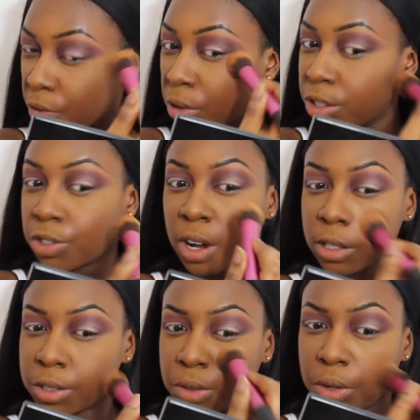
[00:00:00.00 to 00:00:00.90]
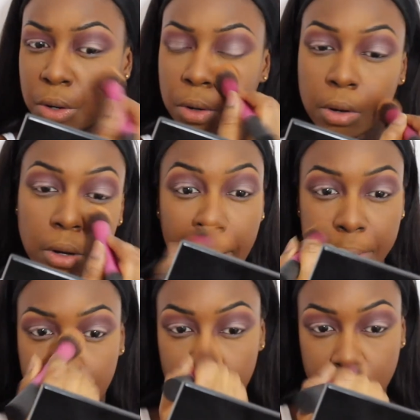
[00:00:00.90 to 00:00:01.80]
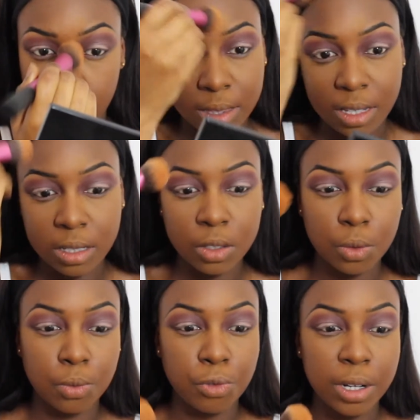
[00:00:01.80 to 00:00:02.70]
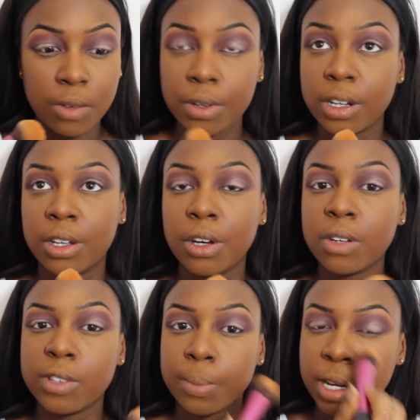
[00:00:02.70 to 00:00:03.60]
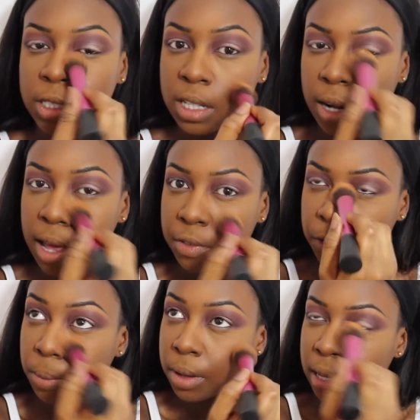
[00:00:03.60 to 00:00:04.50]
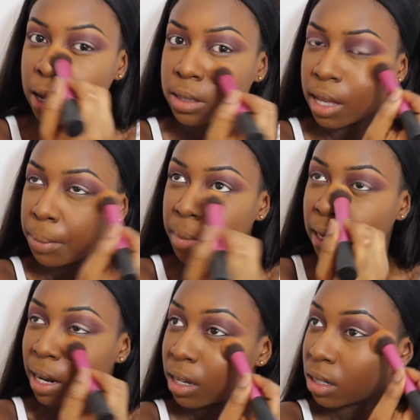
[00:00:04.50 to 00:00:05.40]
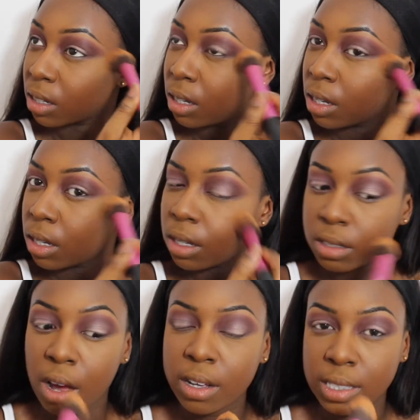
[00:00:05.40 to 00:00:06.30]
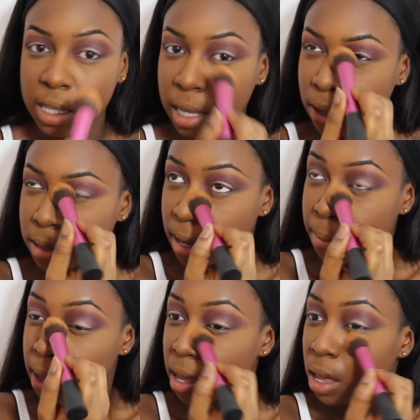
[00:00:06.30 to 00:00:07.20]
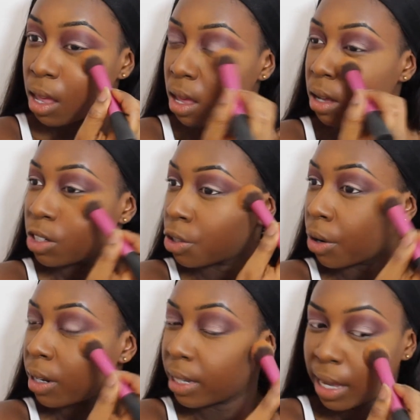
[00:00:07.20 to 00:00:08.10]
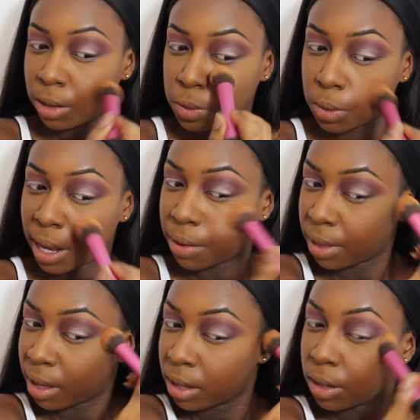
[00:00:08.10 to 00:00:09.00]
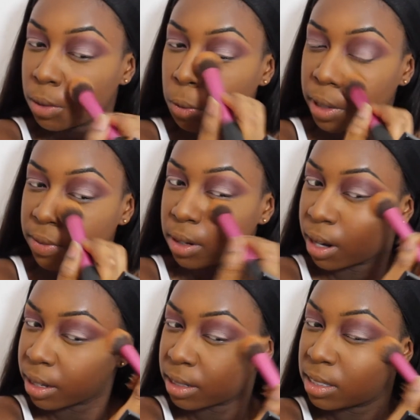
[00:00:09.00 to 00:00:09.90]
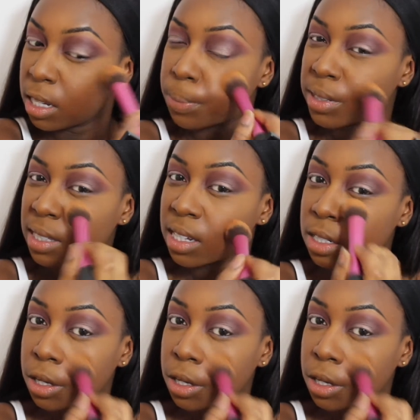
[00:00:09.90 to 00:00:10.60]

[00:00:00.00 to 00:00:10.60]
For a drugstore powder, this is really, really good, especially like for girls like me, like darker skin girls like me, chocolate girls all out there, or even like deeper skin